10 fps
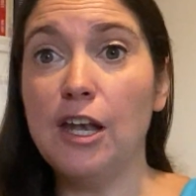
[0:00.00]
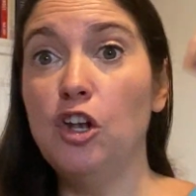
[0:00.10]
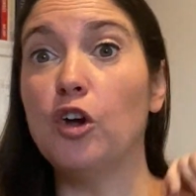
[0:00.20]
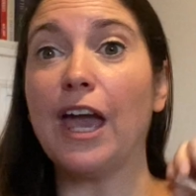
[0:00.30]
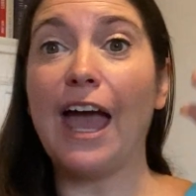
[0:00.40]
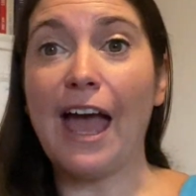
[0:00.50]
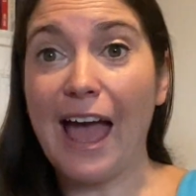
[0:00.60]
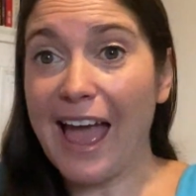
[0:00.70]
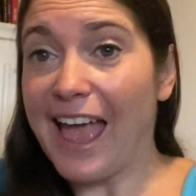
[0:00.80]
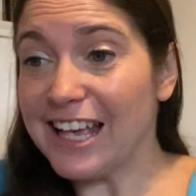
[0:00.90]
look
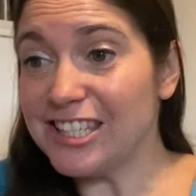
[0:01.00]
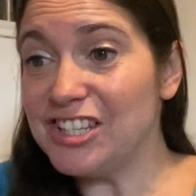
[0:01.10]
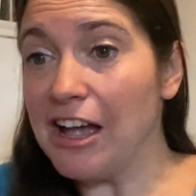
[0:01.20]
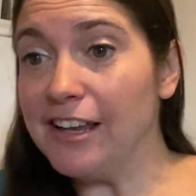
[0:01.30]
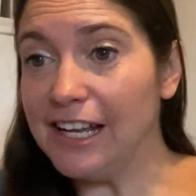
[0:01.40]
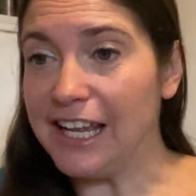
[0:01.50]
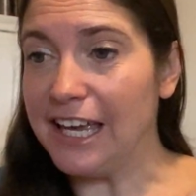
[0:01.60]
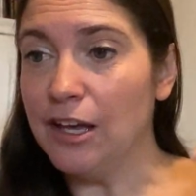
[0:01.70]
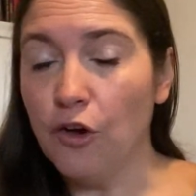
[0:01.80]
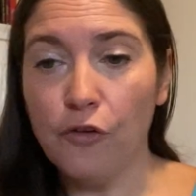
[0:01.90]

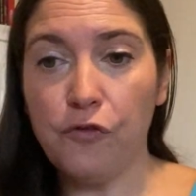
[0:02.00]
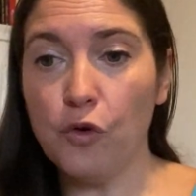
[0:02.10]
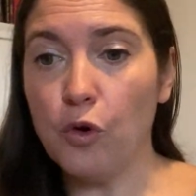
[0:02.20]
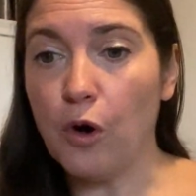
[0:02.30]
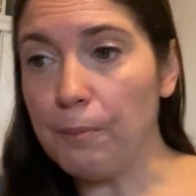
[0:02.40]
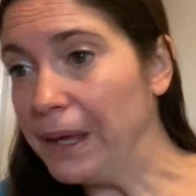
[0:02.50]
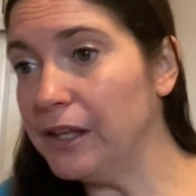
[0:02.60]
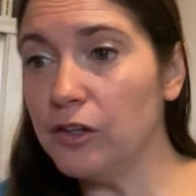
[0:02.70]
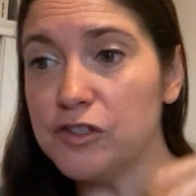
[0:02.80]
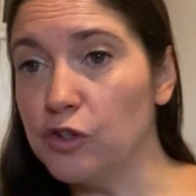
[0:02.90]
externally for
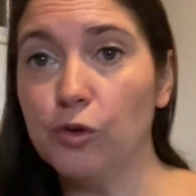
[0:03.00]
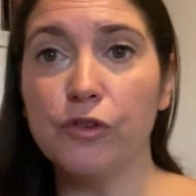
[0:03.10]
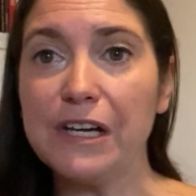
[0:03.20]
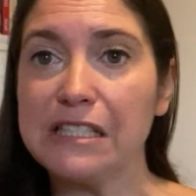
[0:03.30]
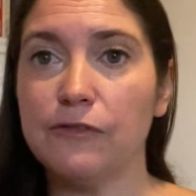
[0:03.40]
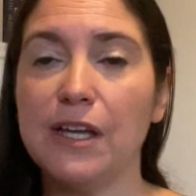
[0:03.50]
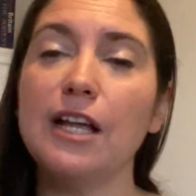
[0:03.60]
pills and all the rest of it.